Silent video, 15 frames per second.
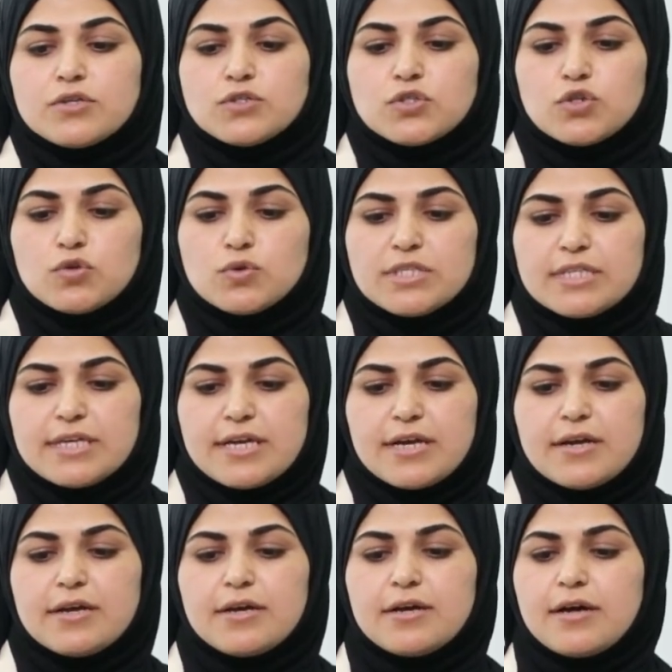
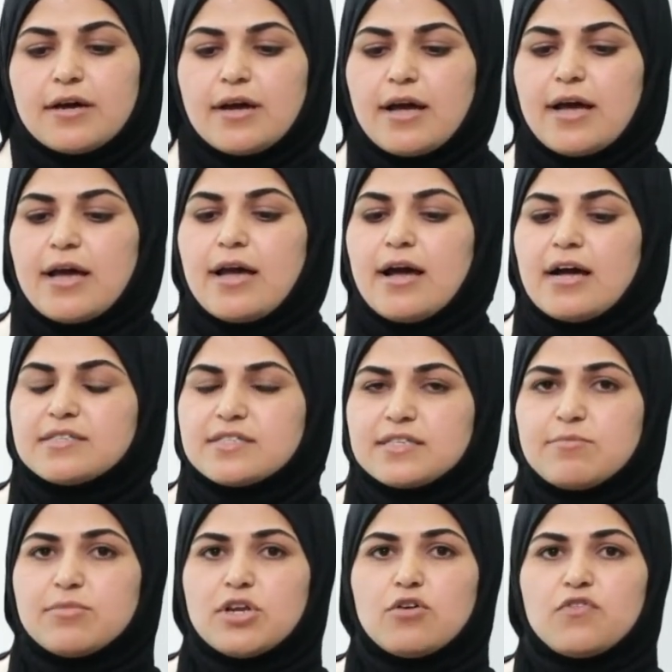2D
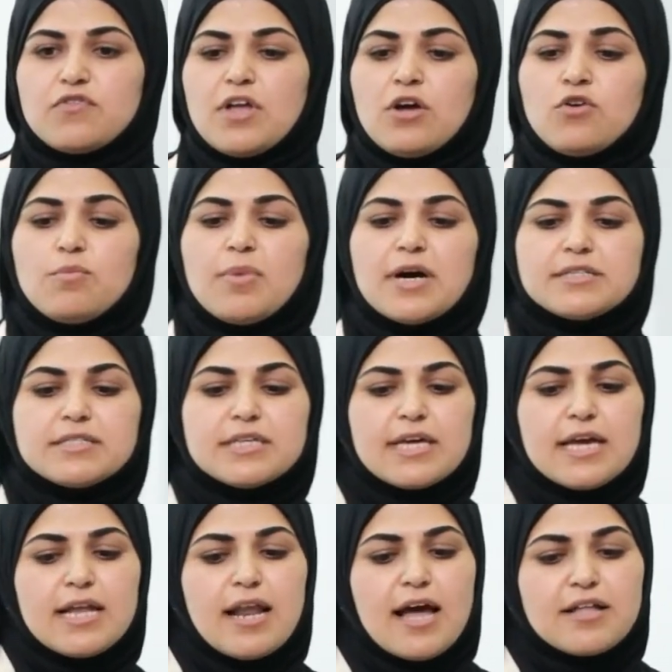assembly of
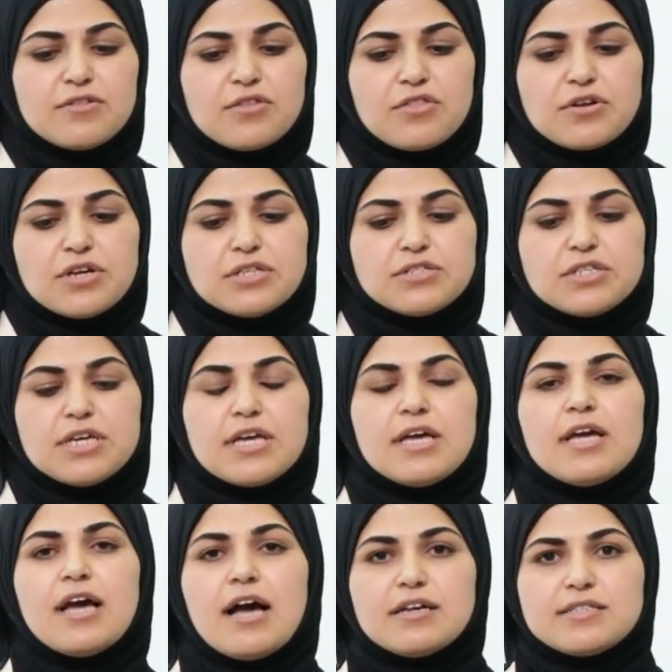nanoparticle and
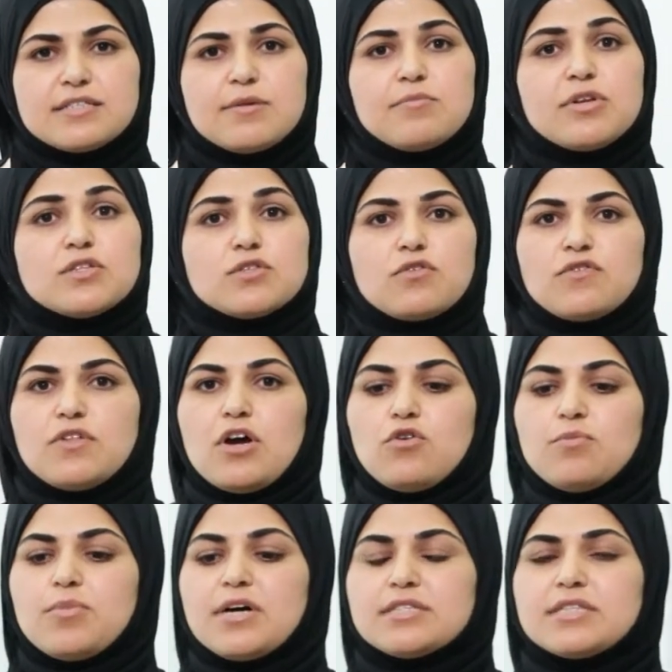3D assemblies of
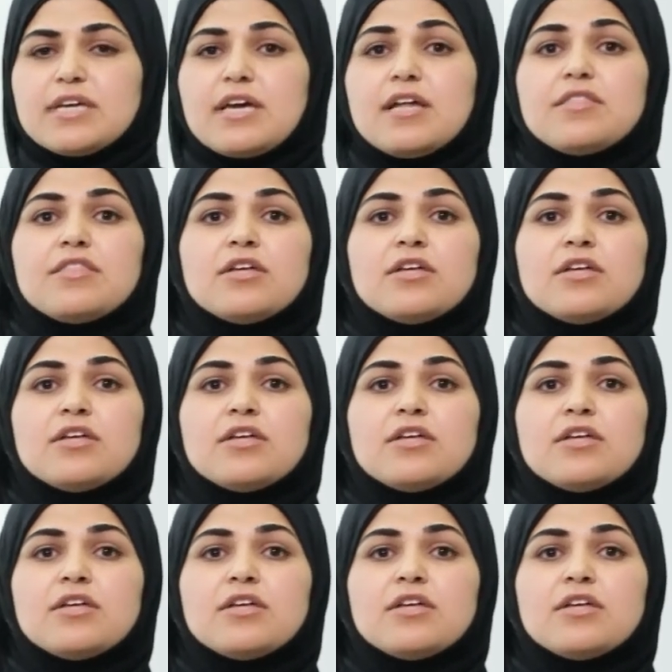nanoparticle,